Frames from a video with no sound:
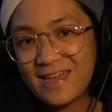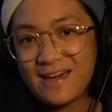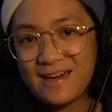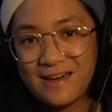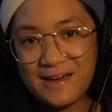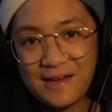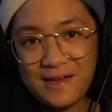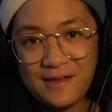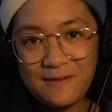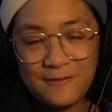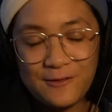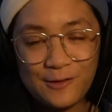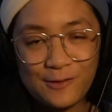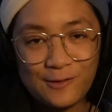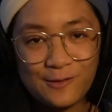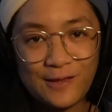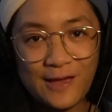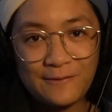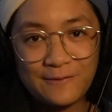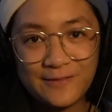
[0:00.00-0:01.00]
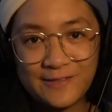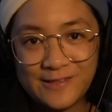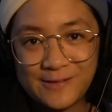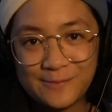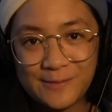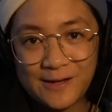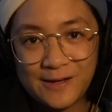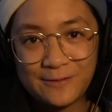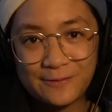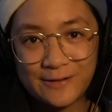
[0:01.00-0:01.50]
if you haven't
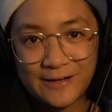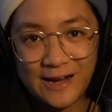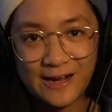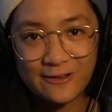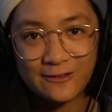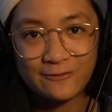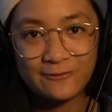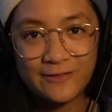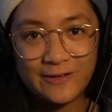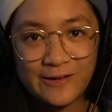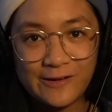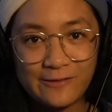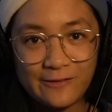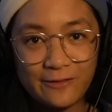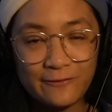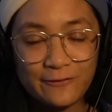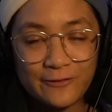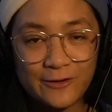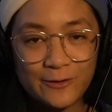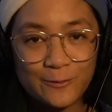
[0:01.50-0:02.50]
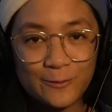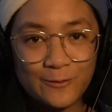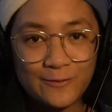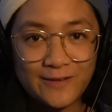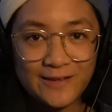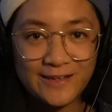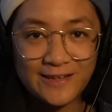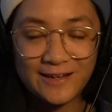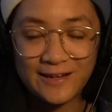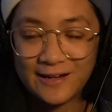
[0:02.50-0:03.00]
seen my reaction video in the first
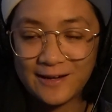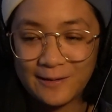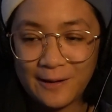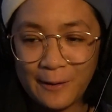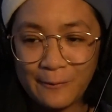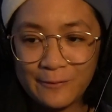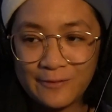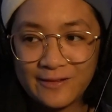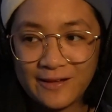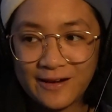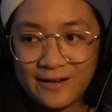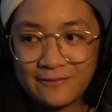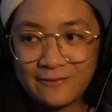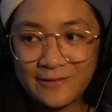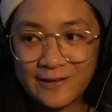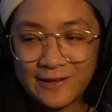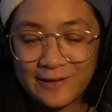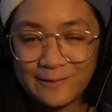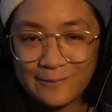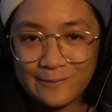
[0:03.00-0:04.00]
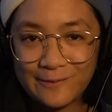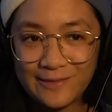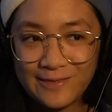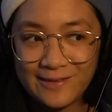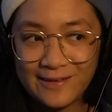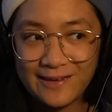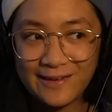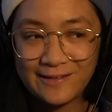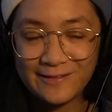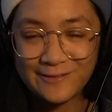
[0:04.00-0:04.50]
movie, I was kind of like, what
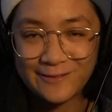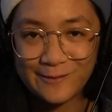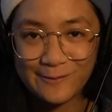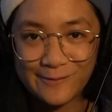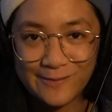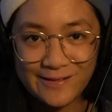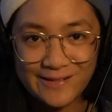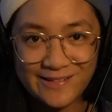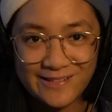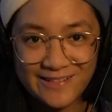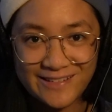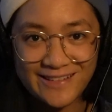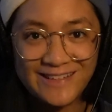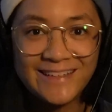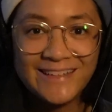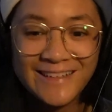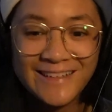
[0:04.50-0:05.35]
the hell's going on?